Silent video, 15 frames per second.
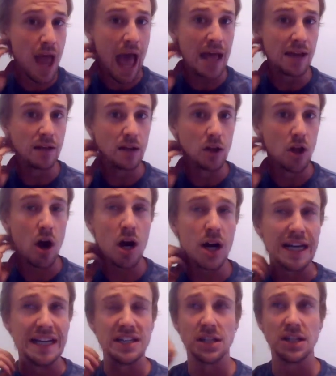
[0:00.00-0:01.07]
And
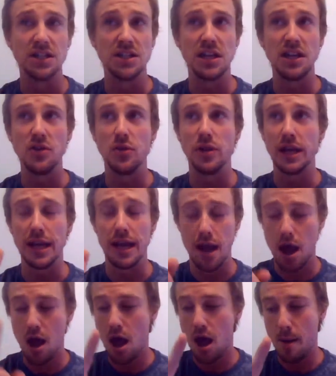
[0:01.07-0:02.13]
Lara is continually
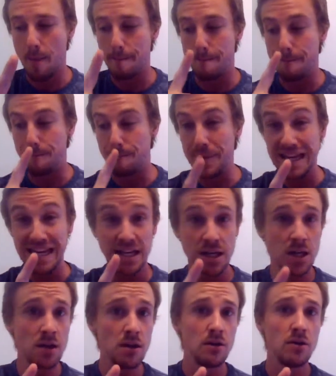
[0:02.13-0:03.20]

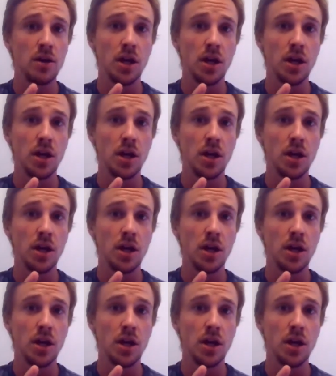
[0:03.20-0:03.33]
beaten,